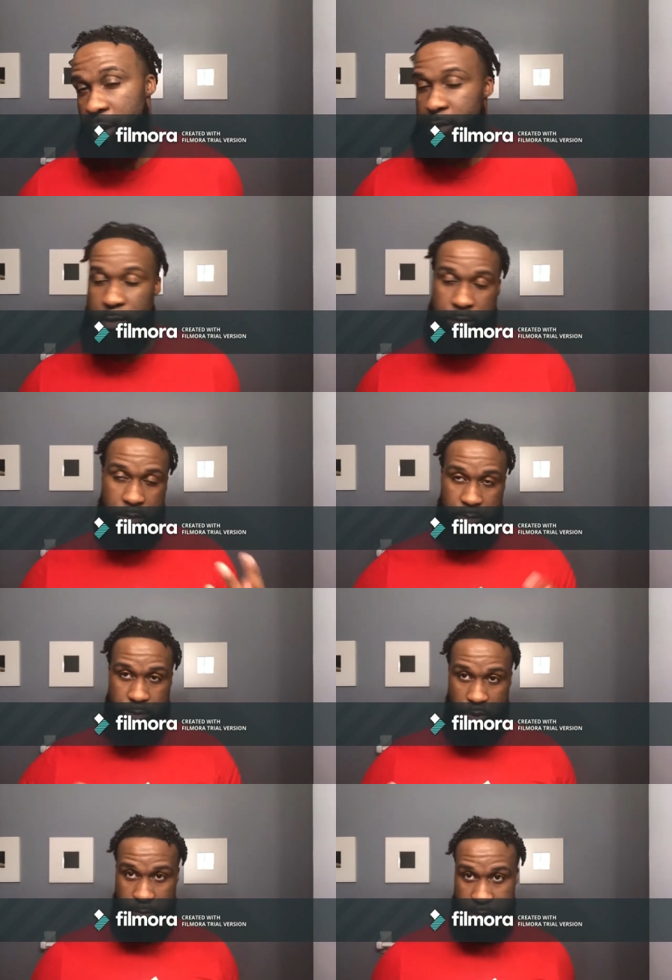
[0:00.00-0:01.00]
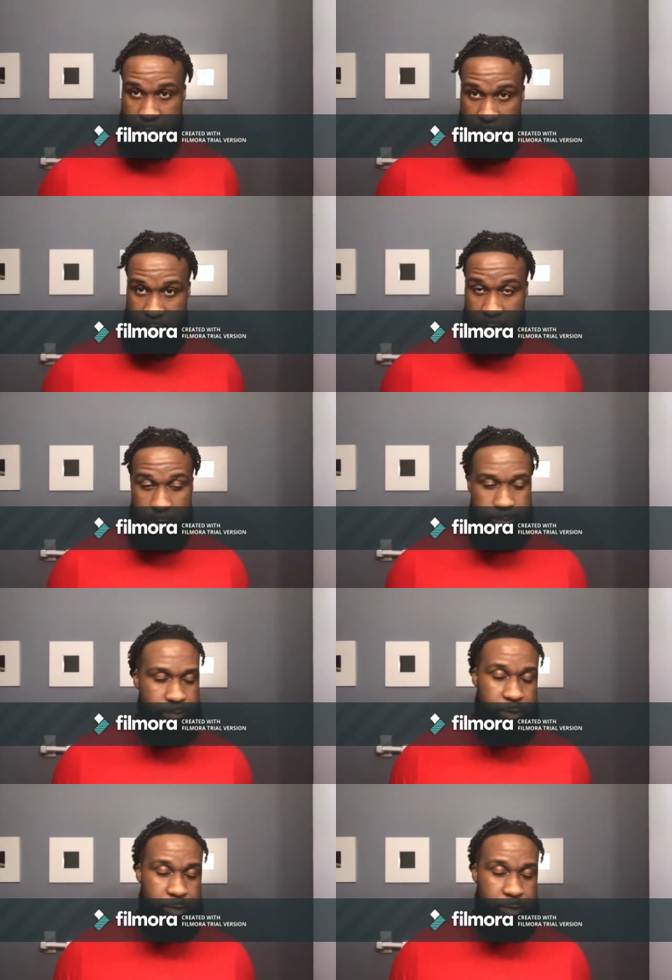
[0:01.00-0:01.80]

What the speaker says: It will absorb into my scalp,